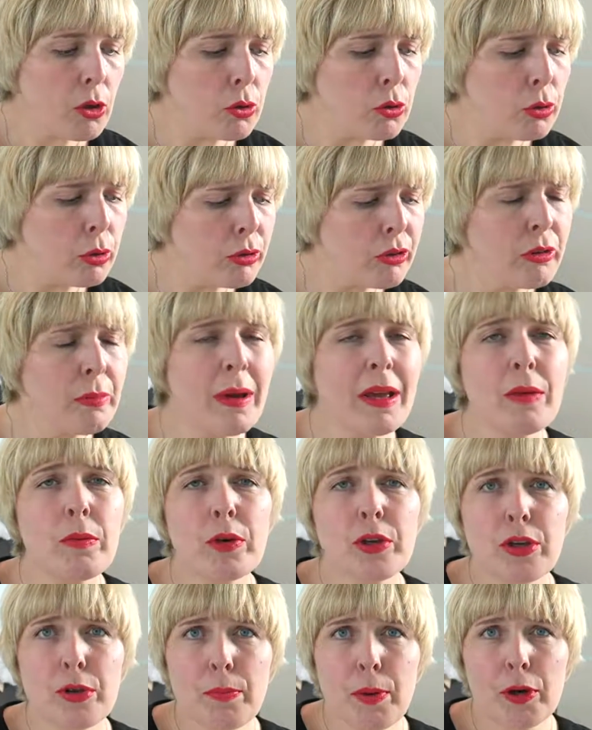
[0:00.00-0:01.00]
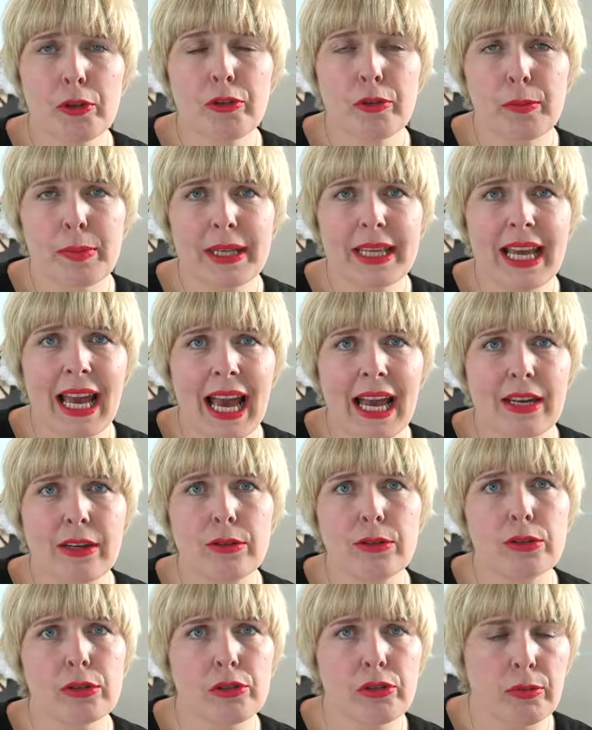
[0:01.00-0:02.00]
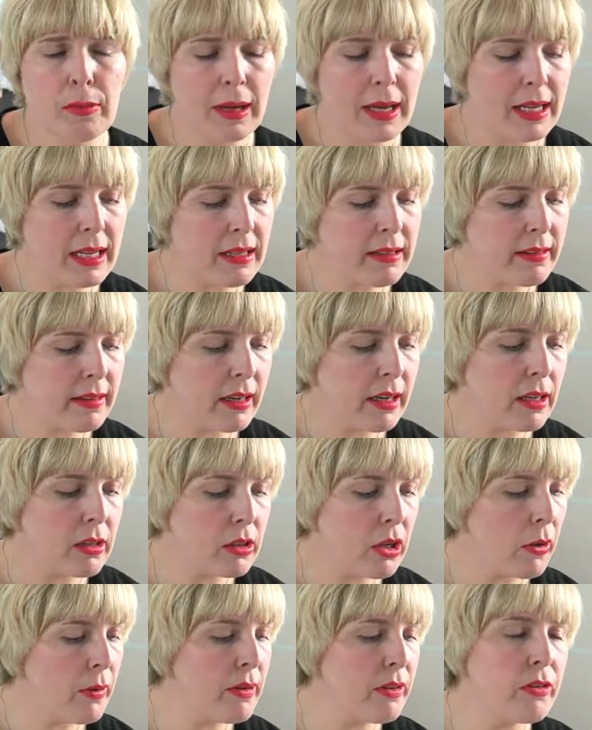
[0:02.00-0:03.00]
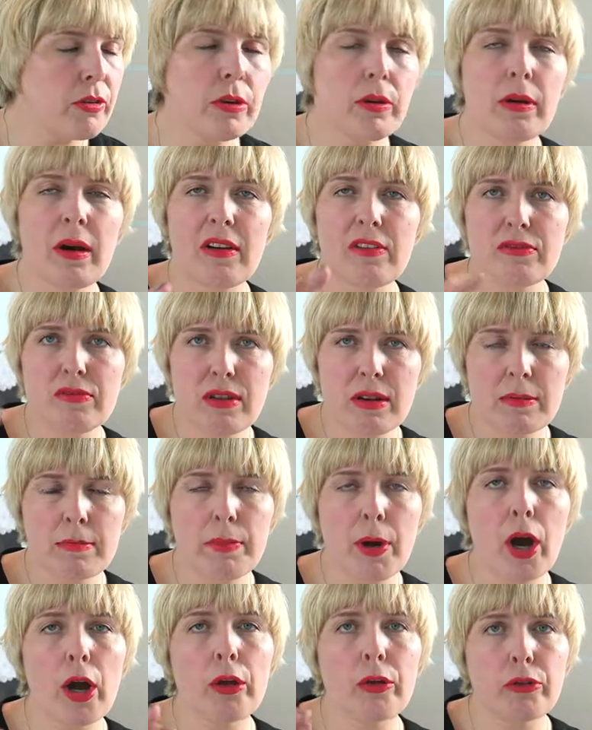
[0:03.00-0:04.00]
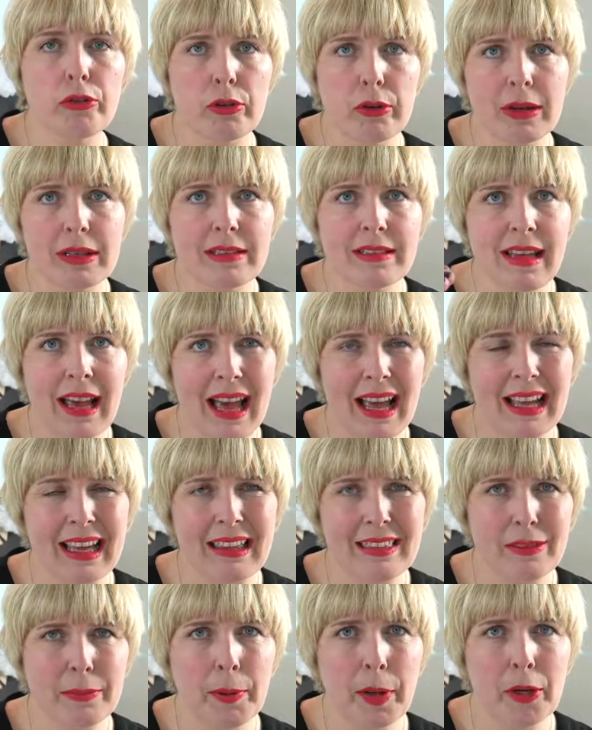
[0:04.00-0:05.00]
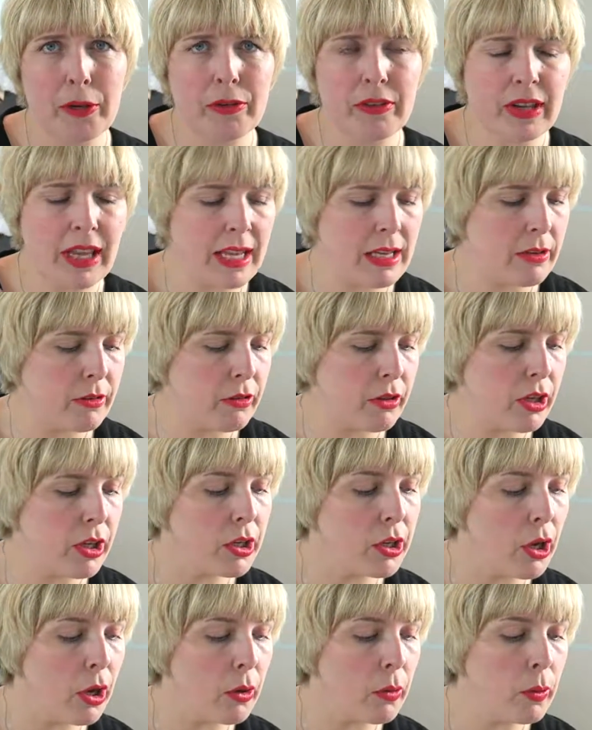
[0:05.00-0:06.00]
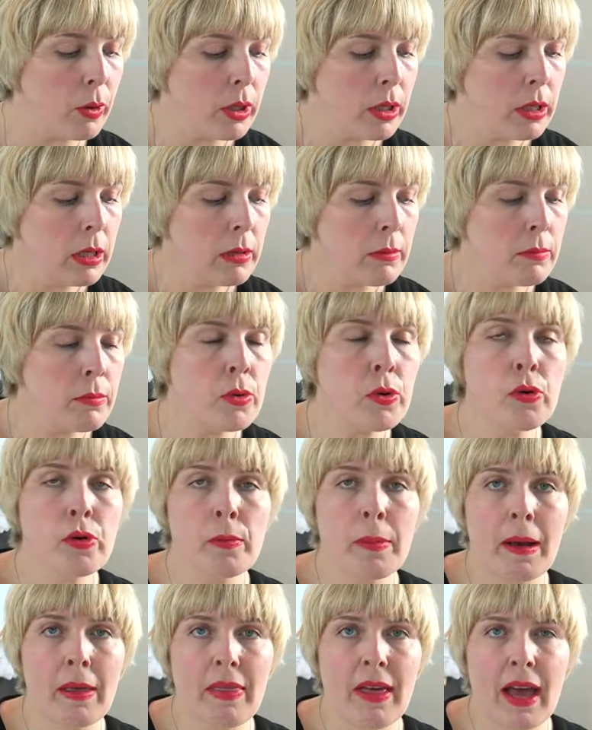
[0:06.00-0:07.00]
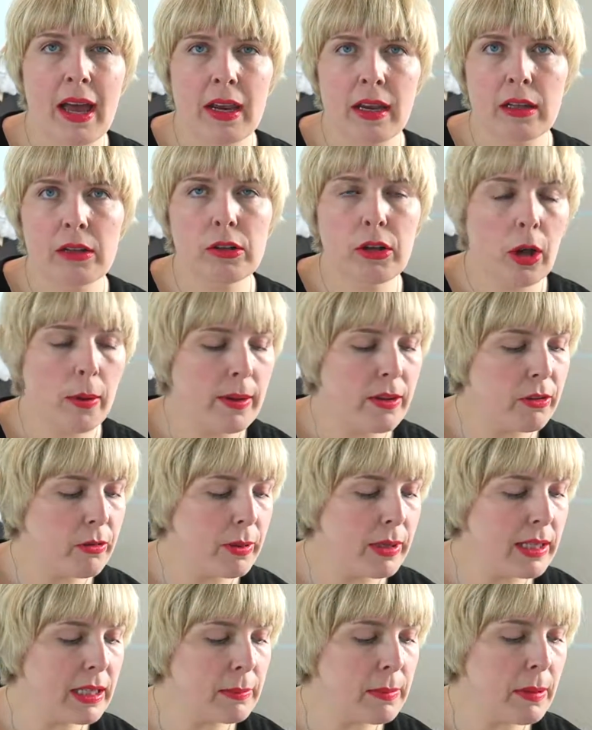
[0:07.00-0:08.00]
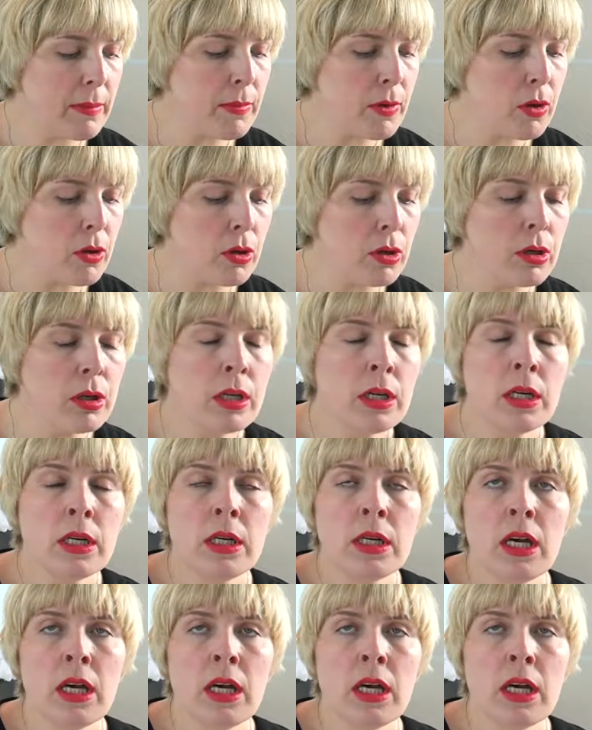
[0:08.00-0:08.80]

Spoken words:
automate what you possibly can automate, and I've written posts, so I'll tag the post in so you know more about that, and I'll go into it a little bit more.